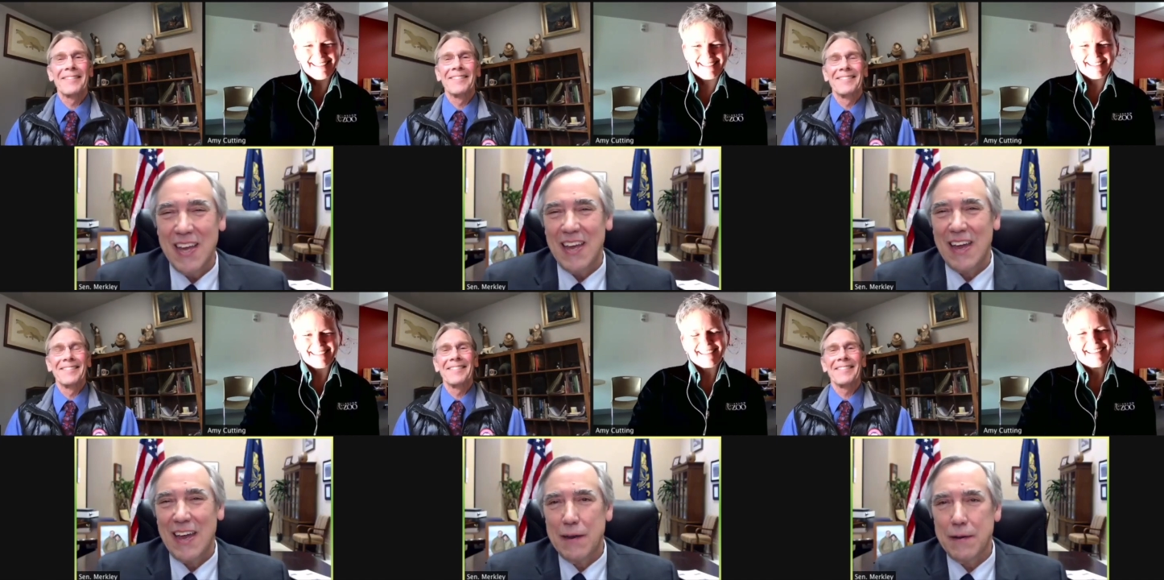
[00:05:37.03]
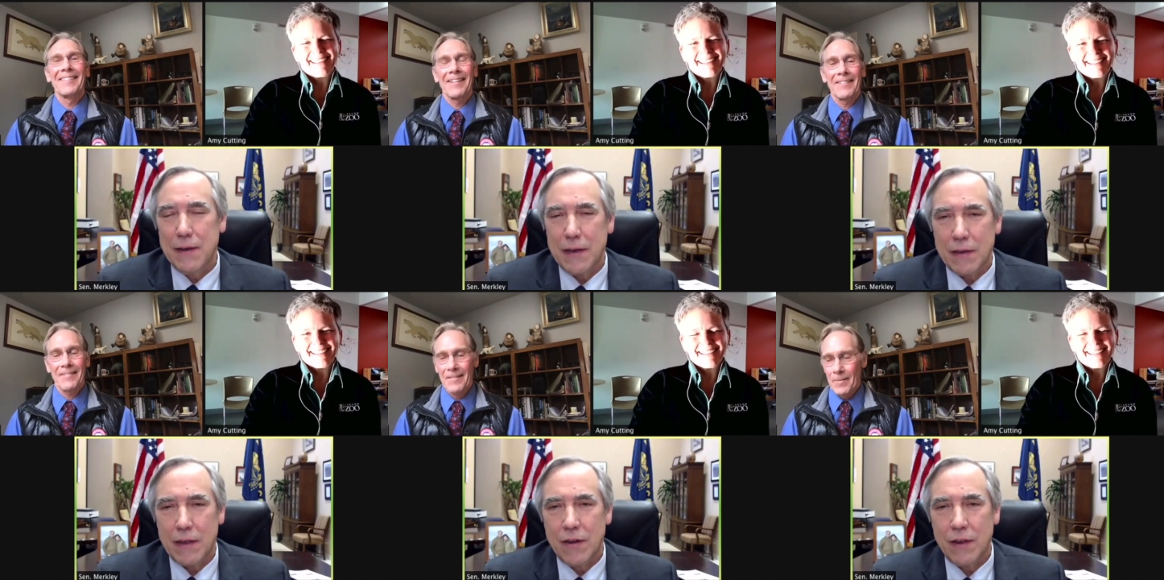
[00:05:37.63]
Speaker 1: and
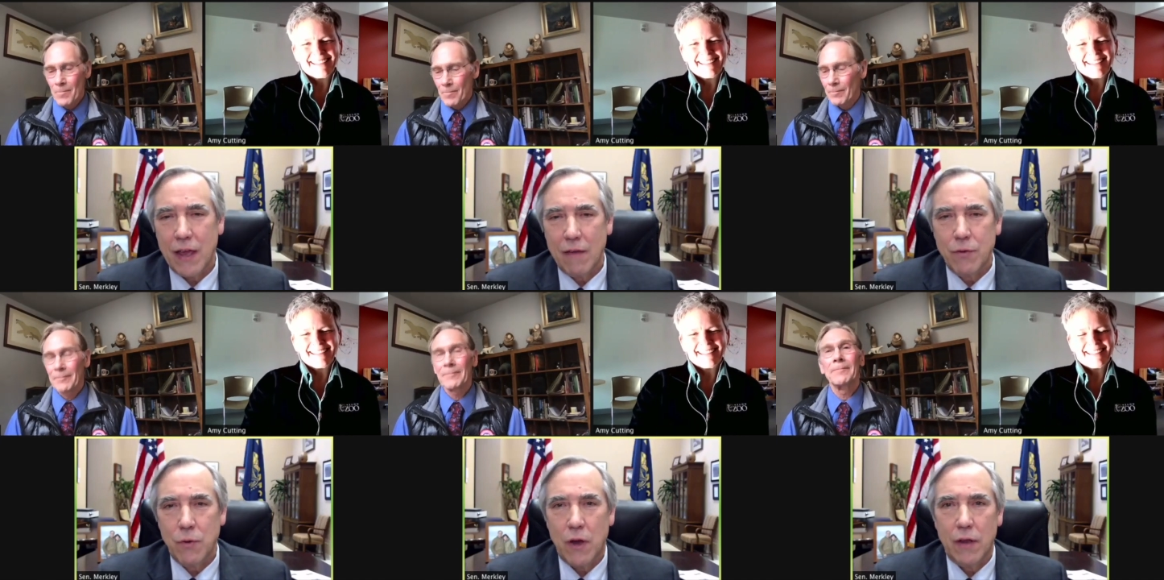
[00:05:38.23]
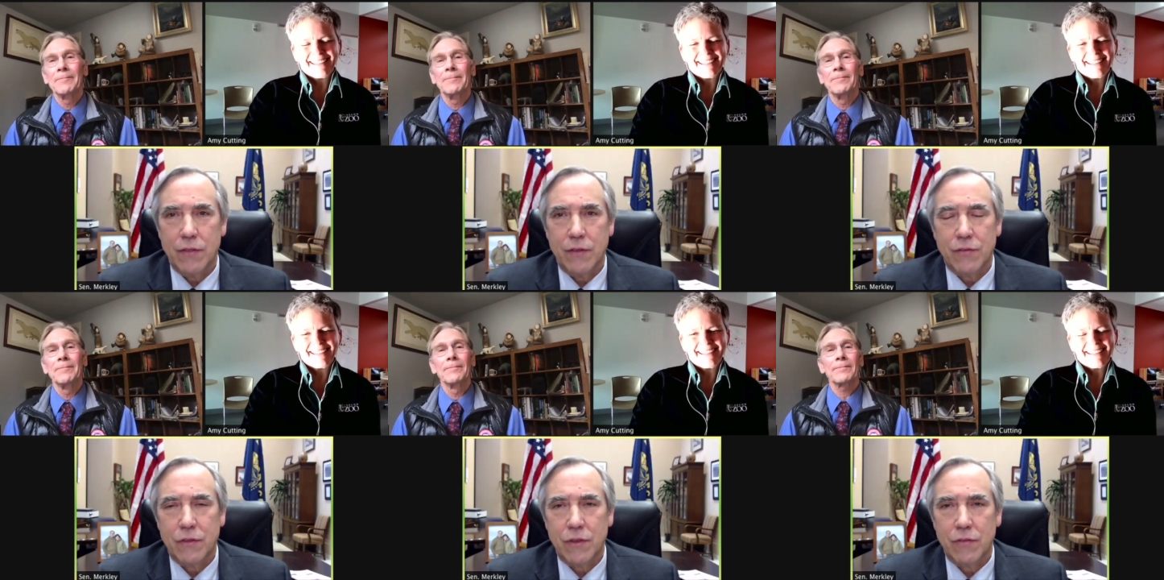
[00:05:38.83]
uh, and to have you all in
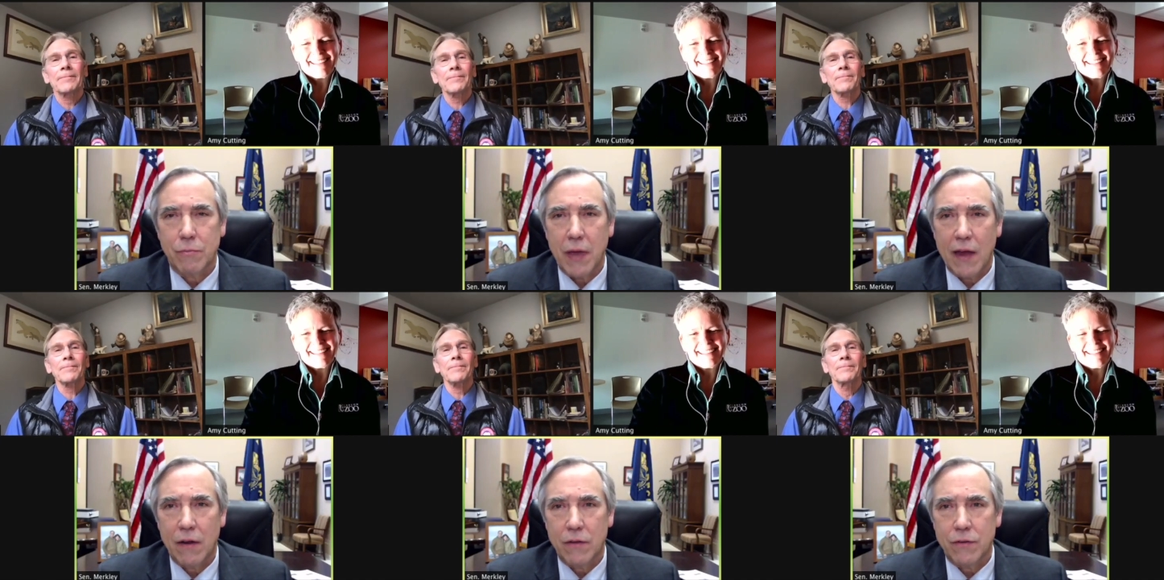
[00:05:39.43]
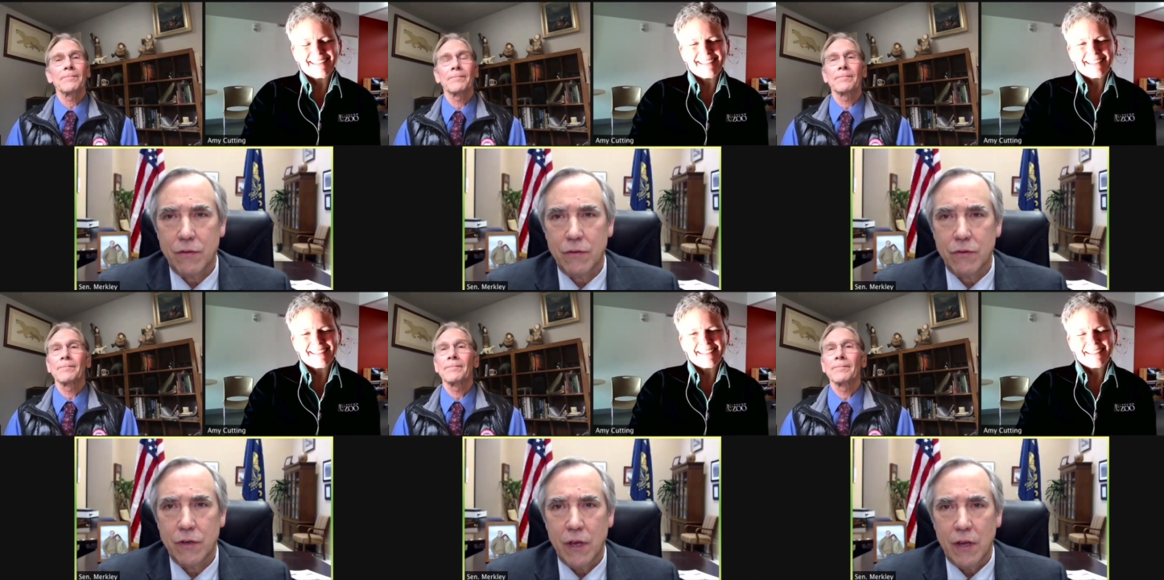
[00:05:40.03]
this this battle
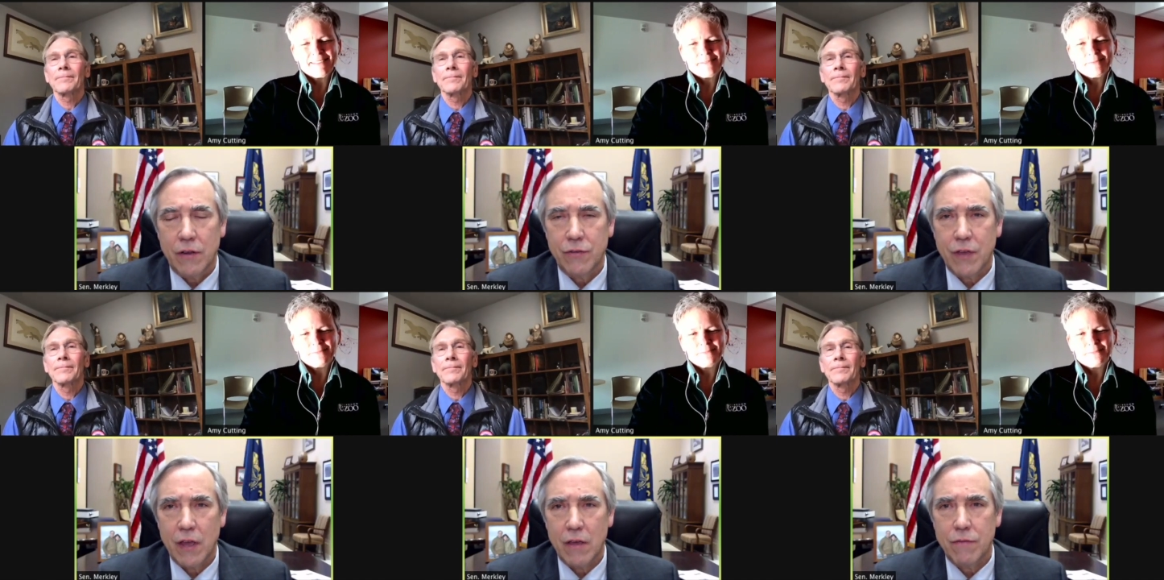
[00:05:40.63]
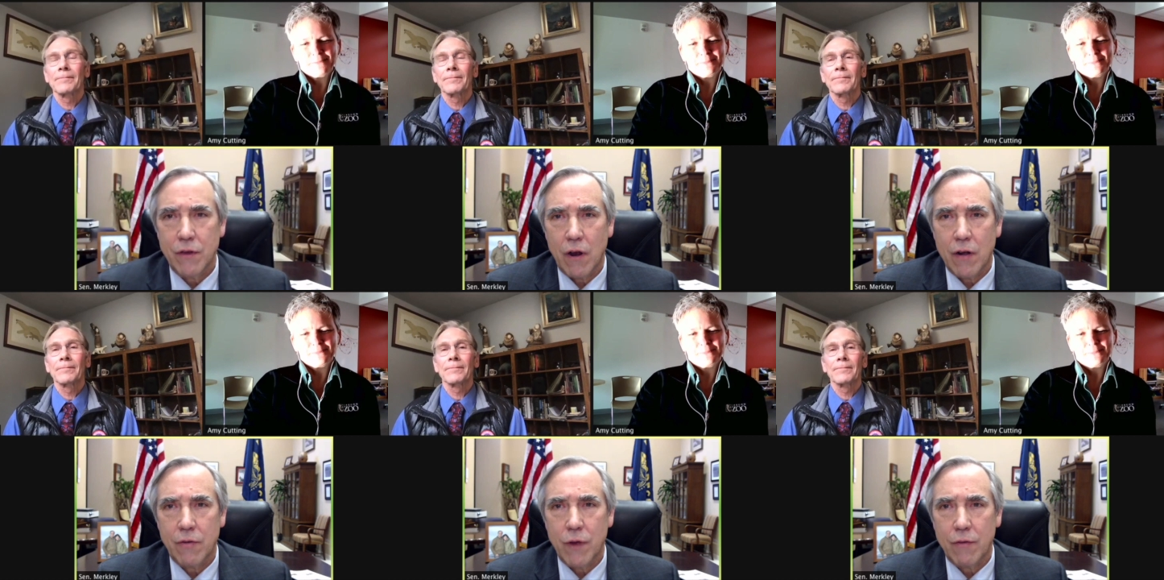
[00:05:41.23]
to to save the
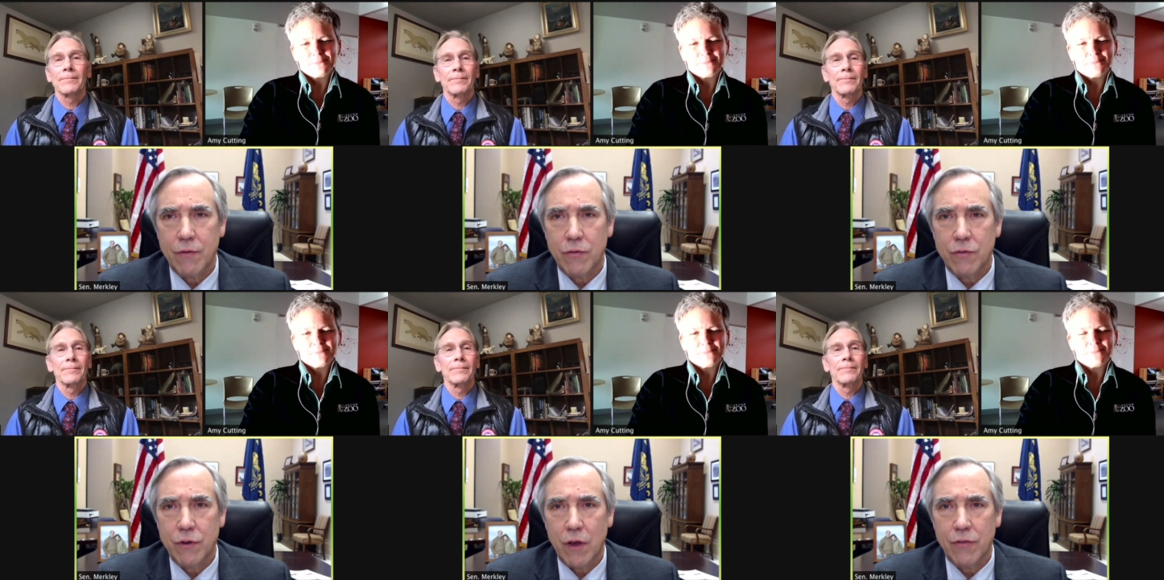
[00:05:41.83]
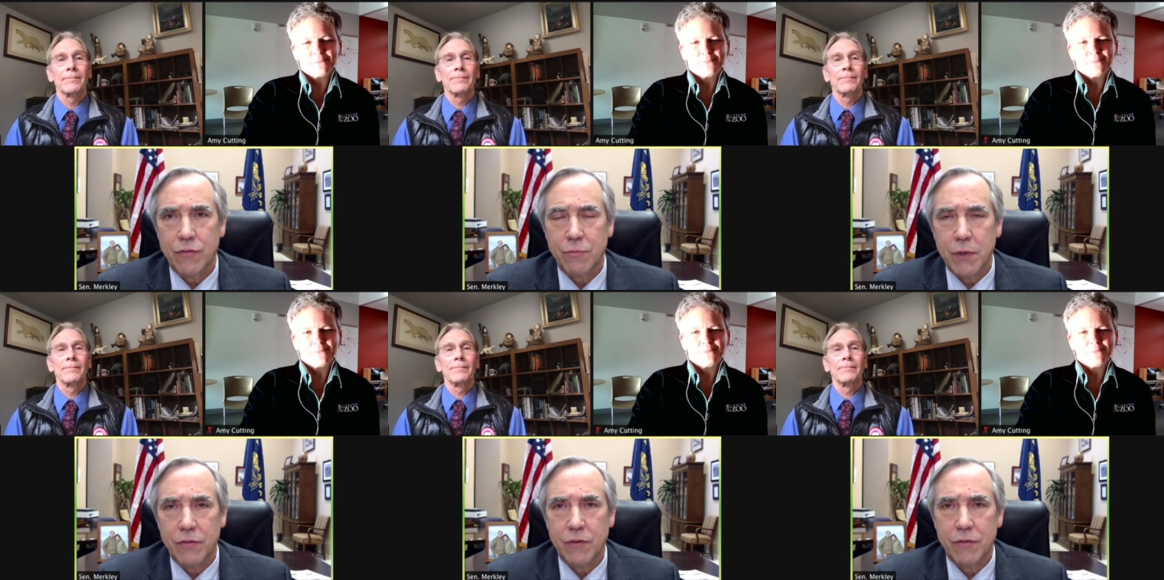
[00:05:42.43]
Arctic refuge and all the
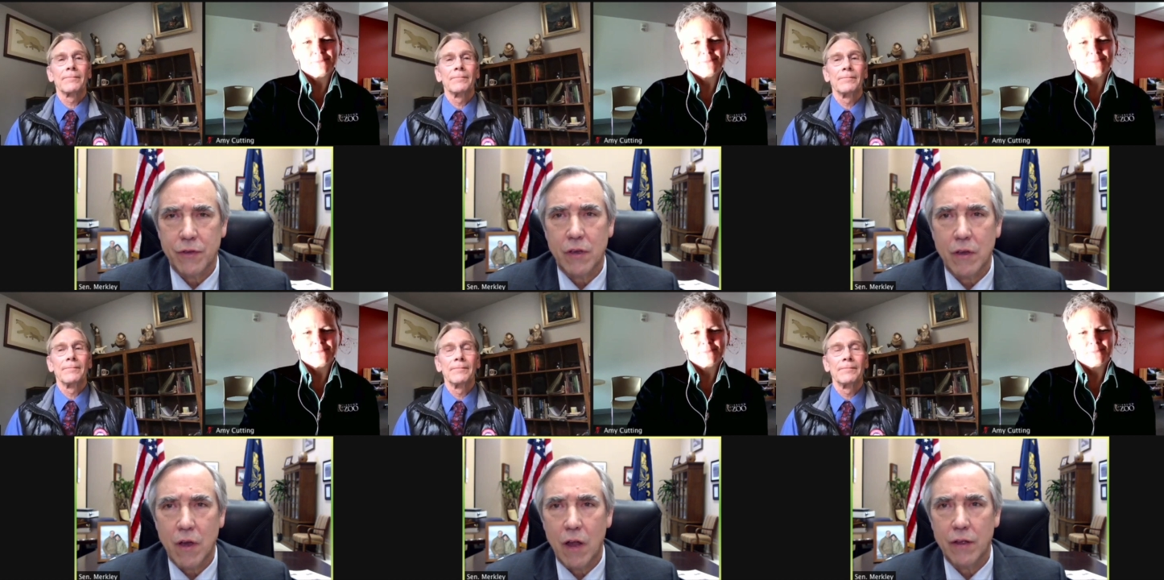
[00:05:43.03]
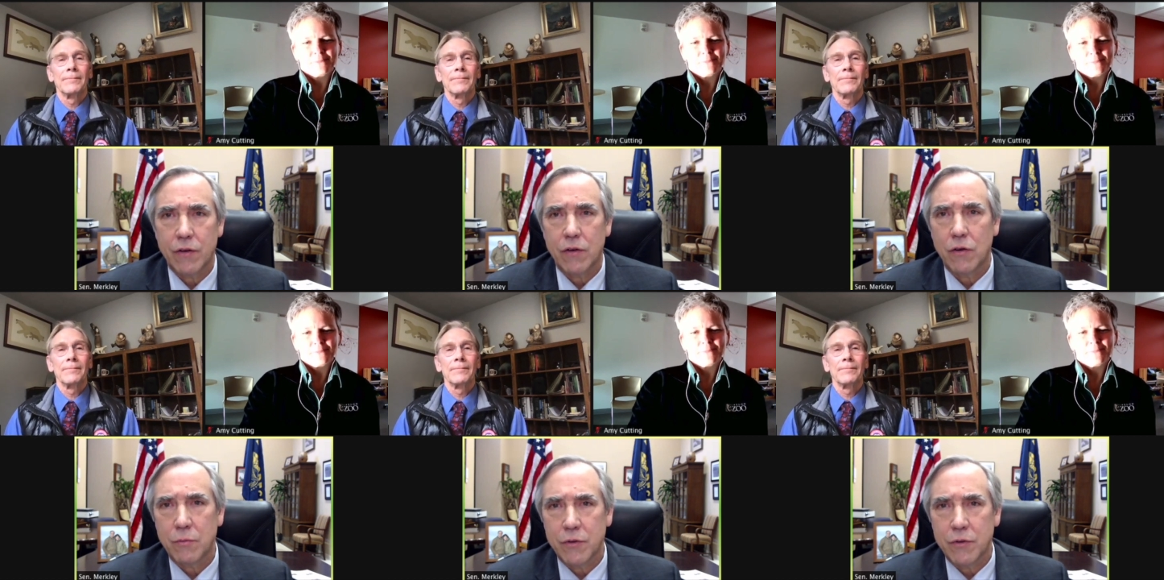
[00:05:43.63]
species that call it home.